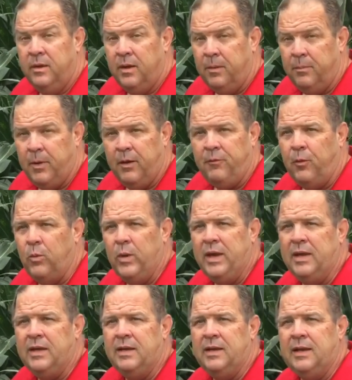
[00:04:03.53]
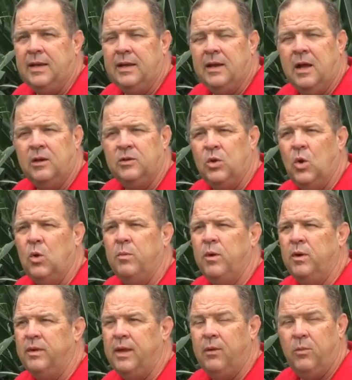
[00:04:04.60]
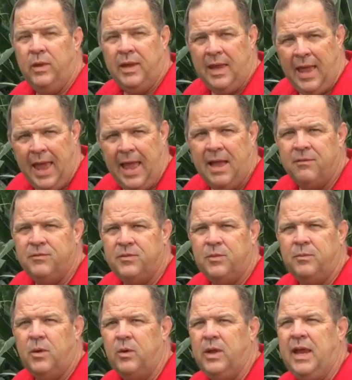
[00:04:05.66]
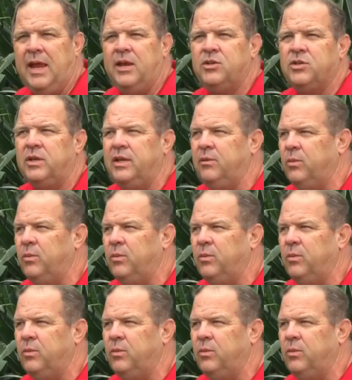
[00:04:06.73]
a puff of wind in October that we have from occasionally,